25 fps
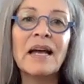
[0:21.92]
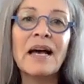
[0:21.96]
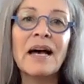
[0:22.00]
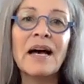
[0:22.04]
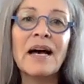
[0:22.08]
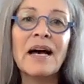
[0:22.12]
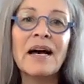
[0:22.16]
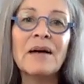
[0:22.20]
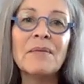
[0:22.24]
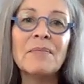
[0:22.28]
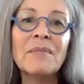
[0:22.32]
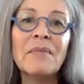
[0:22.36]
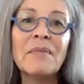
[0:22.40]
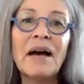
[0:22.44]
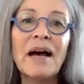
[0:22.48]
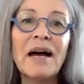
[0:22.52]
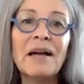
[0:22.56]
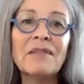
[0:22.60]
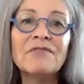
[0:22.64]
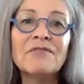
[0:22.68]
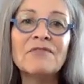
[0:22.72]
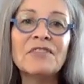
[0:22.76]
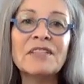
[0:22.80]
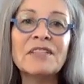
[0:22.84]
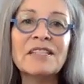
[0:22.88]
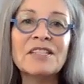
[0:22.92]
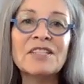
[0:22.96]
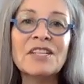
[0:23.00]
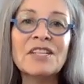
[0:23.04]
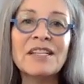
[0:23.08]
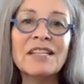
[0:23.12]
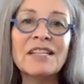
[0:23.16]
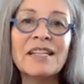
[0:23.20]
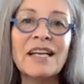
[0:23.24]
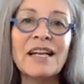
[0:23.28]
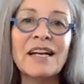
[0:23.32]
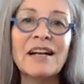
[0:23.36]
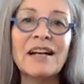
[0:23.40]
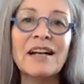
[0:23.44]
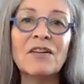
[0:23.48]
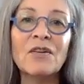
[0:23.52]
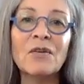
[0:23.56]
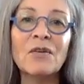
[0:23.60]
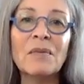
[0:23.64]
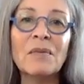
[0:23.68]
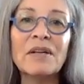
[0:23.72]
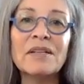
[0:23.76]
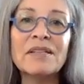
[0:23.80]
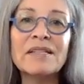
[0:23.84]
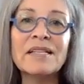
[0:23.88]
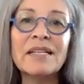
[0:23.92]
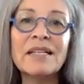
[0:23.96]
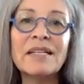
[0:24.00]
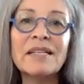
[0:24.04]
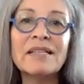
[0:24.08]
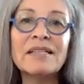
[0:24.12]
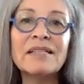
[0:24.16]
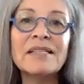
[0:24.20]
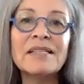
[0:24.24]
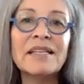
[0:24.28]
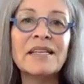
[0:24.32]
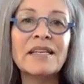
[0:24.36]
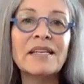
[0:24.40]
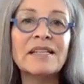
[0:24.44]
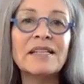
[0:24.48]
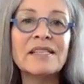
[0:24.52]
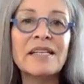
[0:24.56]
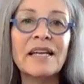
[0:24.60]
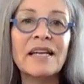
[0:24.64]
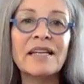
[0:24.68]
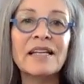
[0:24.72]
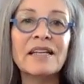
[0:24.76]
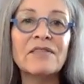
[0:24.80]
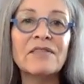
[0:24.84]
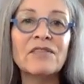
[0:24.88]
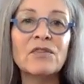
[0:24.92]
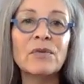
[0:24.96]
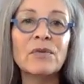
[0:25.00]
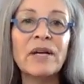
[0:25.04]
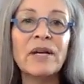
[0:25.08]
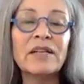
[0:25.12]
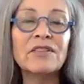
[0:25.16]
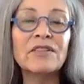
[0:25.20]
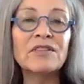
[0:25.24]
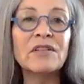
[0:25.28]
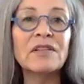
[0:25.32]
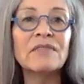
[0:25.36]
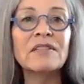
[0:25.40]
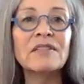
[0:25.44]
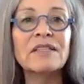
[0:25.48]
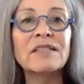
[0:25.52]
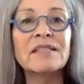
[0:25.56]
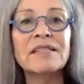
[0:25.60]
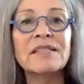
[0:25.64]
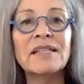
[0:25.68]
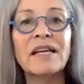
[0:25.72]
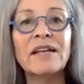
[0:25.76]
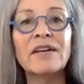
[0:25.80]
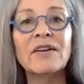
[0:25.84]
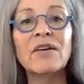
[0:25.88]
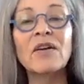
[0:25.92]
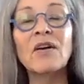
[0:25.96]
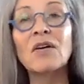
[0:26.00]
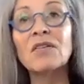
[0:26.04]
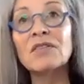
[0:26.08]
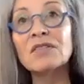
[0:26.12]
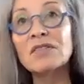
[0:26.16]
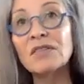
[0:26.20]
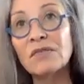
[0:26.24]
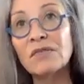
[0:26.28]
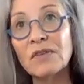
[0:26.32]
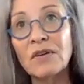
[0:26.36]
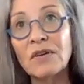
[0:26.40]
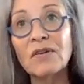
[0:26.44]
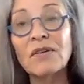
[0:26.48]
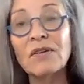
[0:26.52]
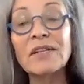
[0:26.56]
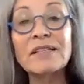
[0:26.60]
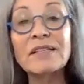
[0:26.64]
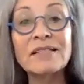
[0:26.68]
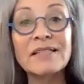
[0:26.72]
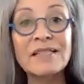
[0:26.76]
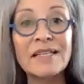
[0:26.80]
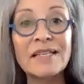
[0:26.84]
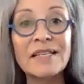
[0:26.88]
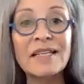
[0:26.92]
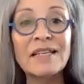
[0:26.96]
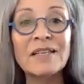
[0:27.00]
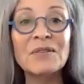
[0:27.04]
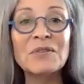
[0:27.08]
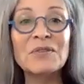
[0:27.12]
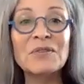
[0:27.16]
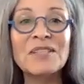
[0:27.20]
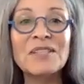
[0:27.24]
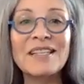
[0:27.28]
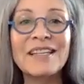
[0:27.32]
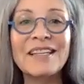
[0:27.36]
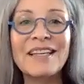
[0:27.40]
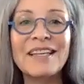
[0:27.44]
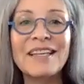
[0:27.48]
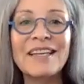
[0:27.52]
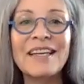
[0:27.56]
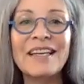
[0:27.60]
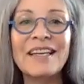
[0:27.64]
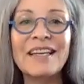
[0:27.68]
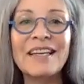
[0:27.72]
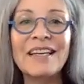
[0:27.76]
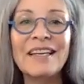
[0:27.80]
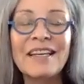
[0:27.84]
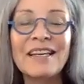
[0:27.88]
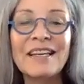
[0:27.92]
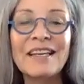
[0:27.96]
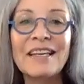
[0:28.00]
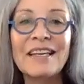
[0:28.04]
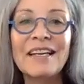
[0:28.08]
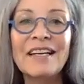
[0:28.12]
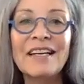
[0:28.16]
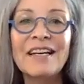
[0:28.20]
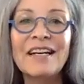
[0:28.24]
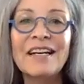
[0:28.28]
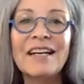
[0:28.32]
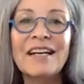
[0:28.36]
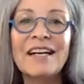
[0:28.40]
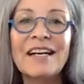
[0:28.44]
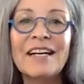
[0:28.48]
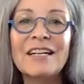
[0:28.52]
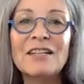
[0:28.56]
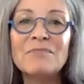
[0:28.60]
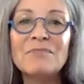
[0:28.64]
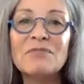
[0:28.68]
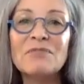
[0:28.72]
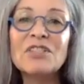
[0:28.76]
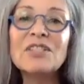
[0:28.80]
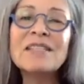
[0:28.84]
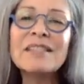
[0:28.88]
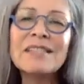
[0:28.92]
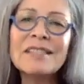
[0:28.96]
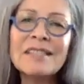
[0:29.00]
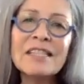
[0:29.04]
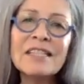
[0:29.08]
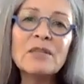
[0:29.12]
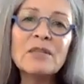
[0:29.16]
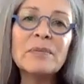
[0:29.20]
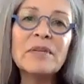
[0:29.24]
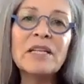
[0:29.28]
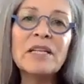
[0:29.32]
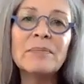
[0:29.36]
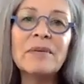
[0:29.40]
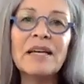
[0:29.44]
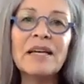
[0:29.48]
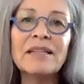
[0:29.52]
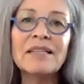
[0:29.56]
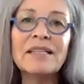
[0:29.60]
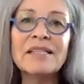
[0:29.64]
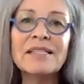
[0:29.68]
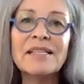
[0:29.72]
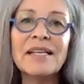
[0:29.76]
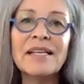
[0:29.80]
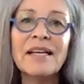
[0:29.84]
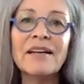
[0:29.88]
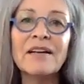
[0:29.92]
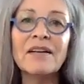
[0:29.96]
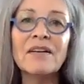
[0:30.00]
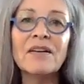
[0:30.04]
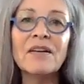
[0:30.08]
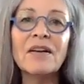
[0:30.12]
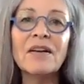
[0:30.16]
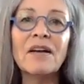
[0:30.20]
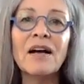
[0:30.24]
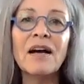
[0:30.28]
I'm Felicia Naranjo Martinez, the Executive Director of this center, also known as CEUCE. Just a little bit about the center.